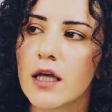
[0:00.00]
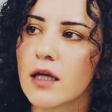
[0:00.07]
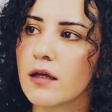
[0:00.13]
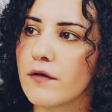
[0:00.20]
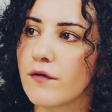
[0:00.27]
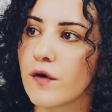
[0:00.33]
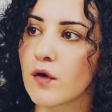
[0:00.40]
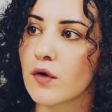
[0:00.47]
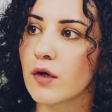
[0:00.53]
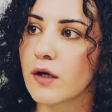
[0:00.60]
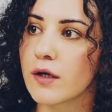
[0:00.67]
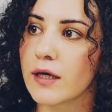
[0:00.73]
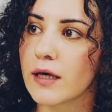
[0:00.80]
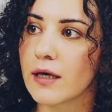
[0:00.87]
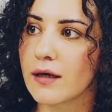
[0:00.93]
If you're
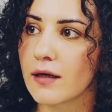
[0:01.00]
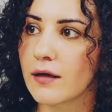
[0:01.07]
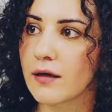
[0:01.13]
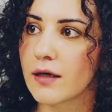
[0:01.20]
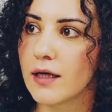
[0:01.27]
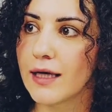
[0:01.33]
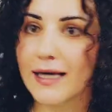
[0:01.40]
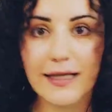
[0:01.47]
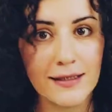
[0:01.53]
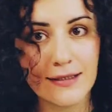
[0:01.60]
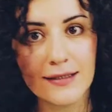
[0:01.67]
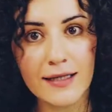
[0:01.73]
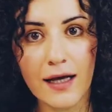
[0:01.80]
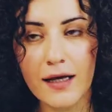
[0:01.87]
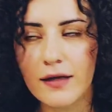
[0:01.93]
looking
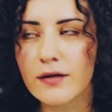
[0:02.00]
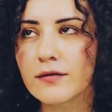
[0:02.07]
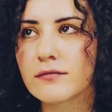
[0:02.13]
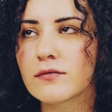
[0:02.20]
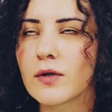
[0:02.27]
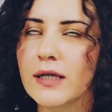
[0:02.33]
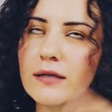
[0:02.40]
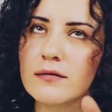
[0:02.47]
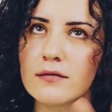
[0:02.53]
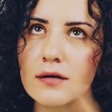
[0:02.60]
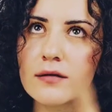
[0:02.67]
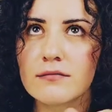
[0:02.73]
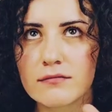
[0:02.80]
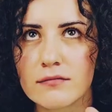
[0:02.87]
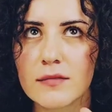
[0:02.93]
inside, well,
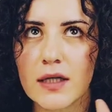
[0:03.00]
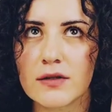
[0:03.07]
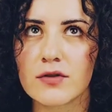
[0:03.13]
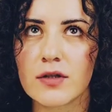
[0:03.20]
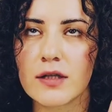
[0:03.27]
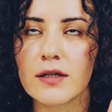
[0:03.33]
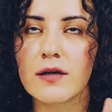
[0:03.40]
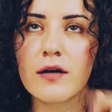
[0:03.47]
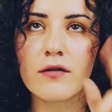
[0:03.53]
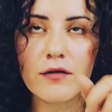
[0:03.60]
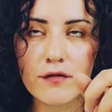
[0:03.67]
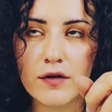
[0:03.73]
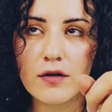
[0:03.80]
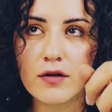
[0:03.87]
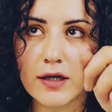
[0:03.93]
actually, no.
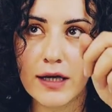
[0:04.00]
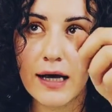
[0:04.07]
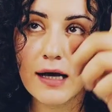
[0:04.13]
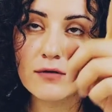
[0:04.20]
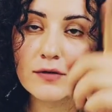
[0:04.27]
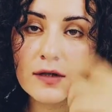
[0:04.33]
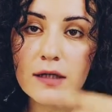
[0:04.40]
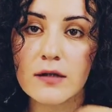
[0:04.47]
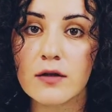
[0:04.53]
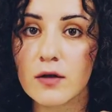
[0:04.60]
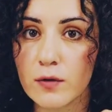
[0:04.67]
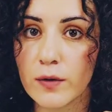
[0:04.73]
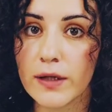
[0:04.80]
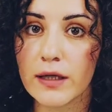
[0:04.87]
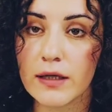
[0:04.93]
If you're looking outside, look
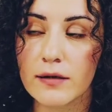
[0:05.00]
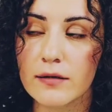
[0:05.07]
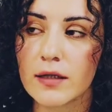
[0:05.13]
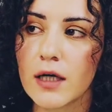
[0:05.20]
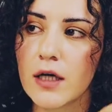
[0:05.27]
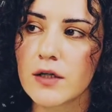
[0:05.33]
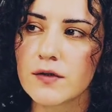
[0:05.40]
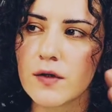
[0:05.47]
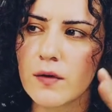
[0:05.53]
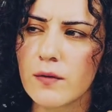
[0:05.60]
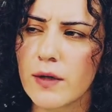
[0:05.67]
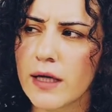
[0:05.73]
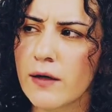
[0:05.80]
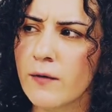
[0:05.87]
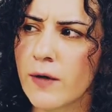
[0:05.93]
within. So,
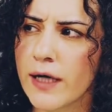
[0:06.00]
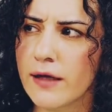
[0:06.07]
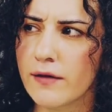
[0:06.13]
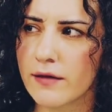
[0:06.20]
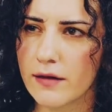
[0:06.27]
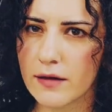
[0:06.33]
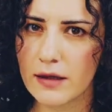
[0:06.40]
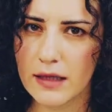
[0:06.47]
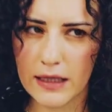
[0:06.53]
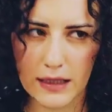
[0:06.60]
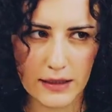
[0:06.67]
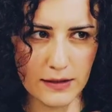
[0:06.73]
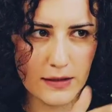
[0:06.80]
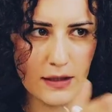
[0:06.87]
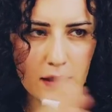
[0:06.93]
in a way, like,
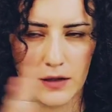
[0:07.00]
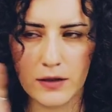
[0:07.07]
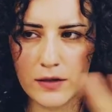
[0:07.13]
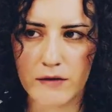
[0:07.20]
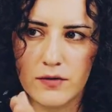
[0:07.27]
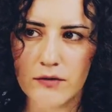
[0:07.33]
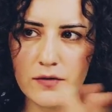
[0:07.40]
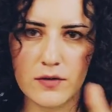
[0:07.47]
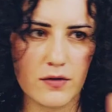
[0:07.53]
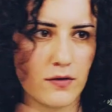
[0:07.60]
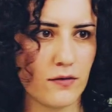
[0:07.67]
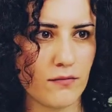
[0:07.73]
it's telling you to just